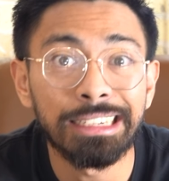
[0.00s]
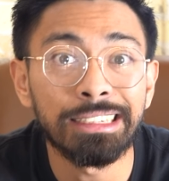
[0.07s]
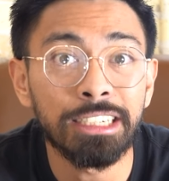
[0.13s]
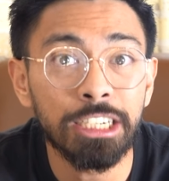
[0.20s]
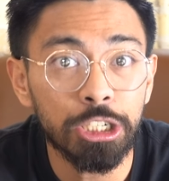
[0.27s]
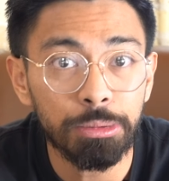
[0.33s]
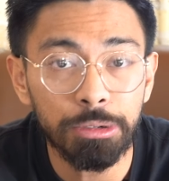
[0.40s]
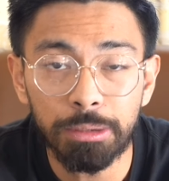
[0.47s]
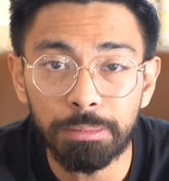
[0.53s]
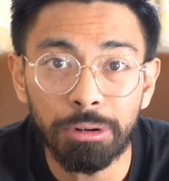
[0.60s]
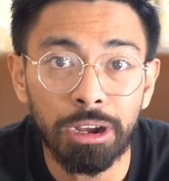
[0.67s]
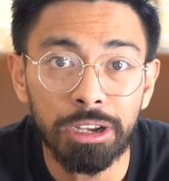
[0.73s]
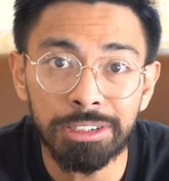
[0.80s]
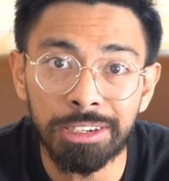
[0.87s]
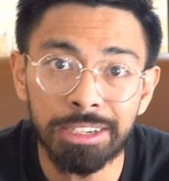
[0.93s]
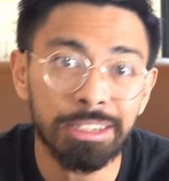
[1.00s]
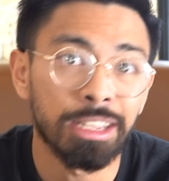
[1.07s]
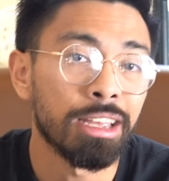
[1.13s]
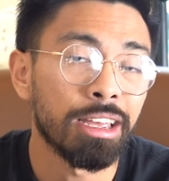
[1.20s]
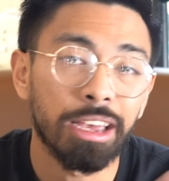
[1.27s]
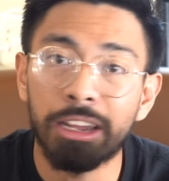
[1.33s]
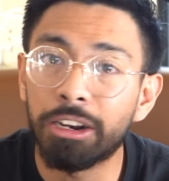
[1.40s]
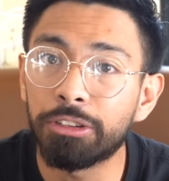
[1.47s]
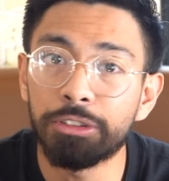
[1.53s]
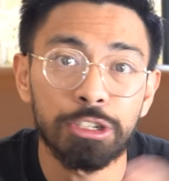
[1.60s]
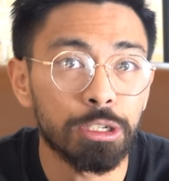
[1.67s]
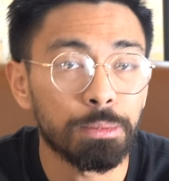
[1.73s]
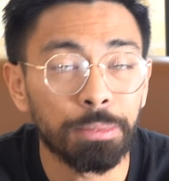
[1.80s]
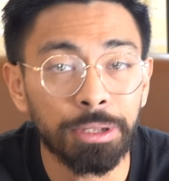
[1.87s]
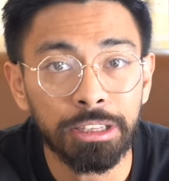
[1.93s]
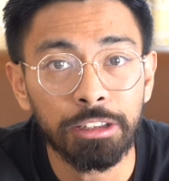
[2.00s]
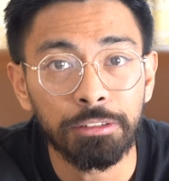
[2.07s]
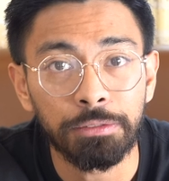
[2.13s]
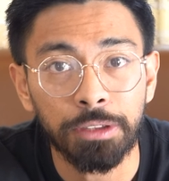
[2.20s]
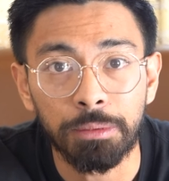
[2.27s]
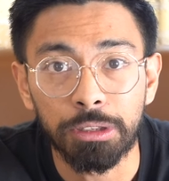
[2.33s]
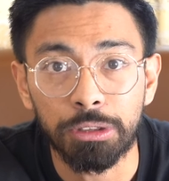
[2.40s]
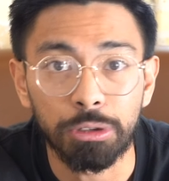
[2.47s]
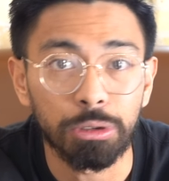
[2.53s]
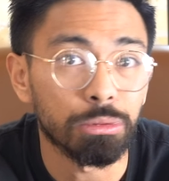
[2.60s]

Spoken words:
Teach me the process and I'll just split the fee with you.